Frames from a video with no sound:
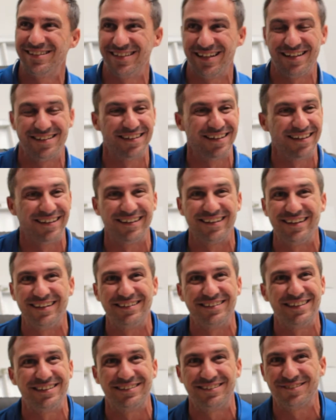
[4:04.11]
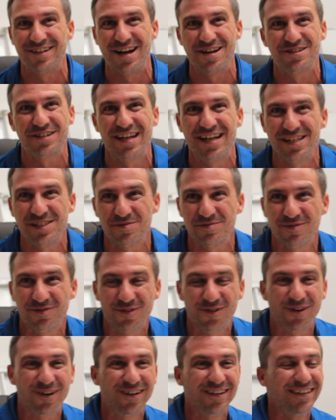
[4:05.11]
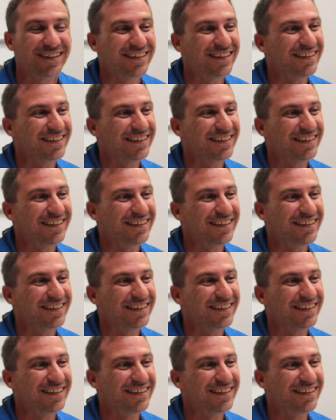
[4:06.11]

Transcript: in there in trash cans before,